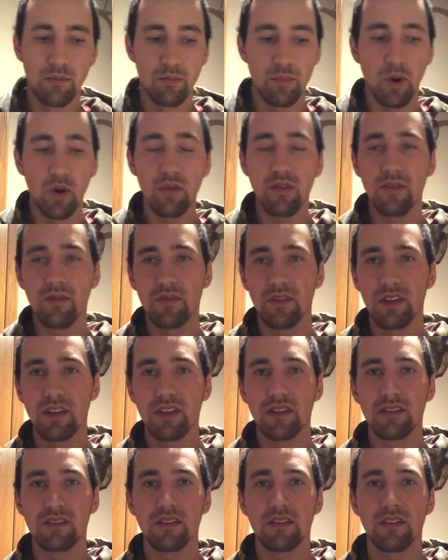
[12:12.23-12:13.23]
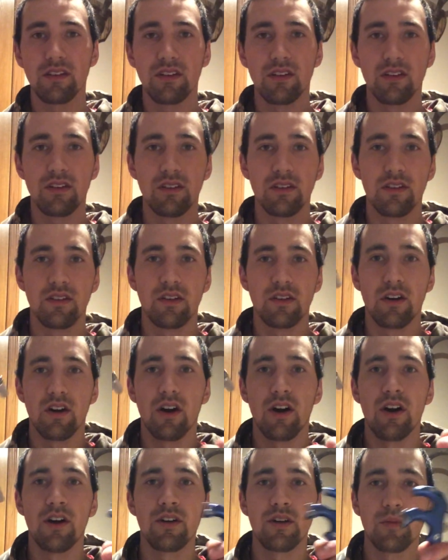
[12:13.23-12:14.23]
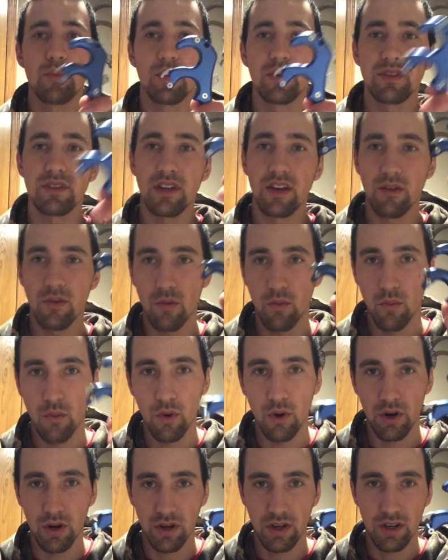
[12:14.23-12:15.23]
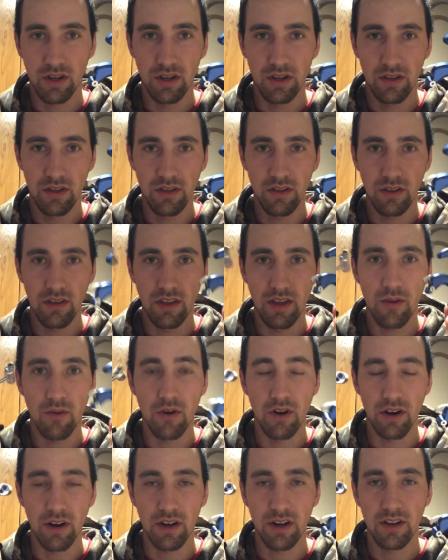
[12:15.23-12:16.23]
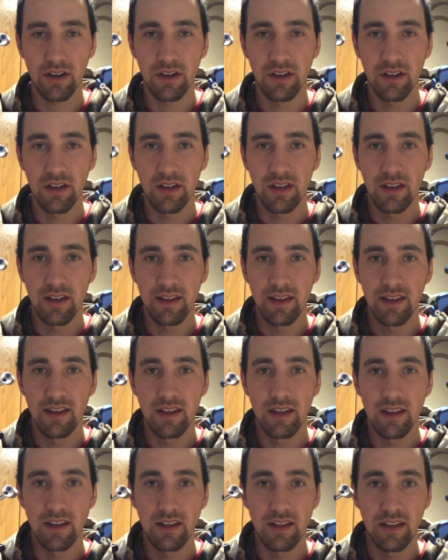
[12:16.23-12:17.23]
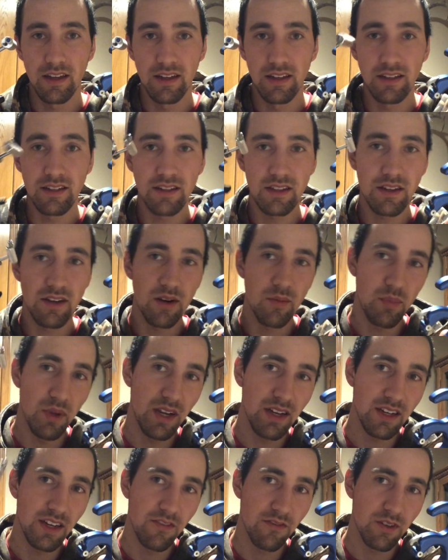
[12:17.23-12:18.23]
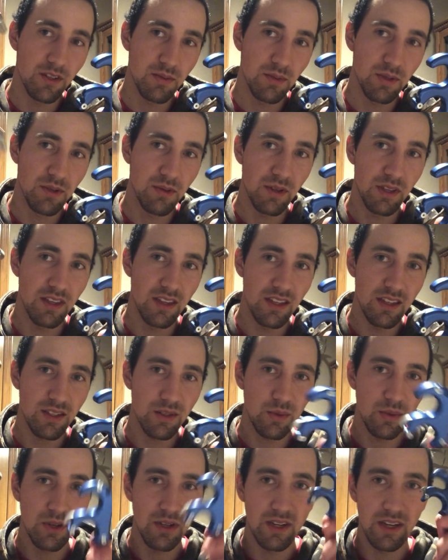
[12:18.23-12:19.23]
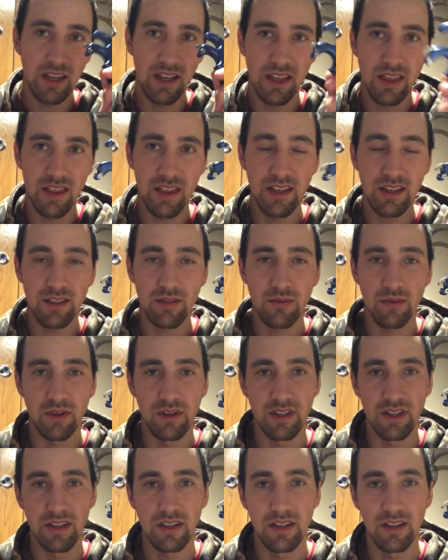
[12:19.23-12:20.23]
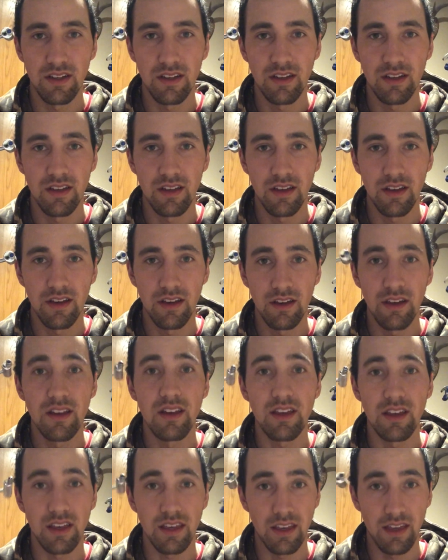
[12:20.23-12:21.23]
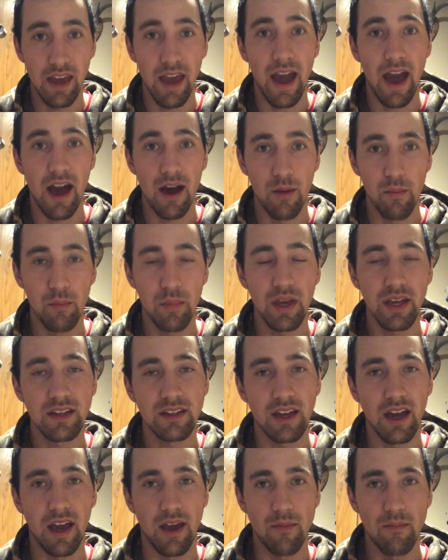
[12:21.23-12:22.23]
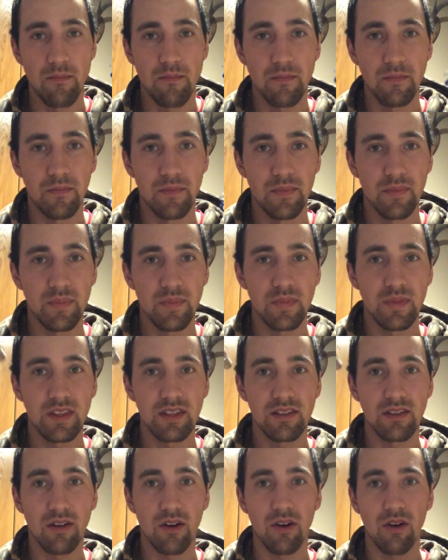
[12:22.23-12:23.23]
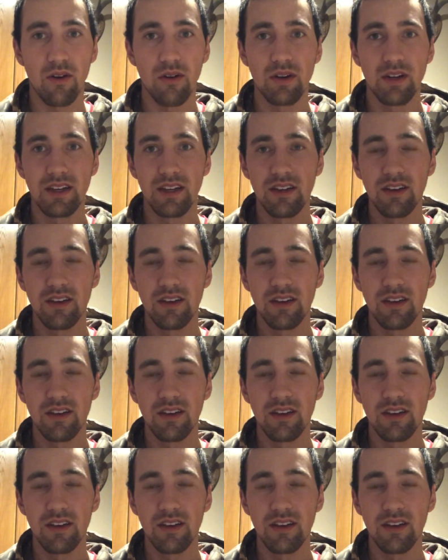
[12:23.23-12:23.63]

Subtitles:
Both of these 100% work. They work. Is there a big difference between this one and this one? Yeah, big time. So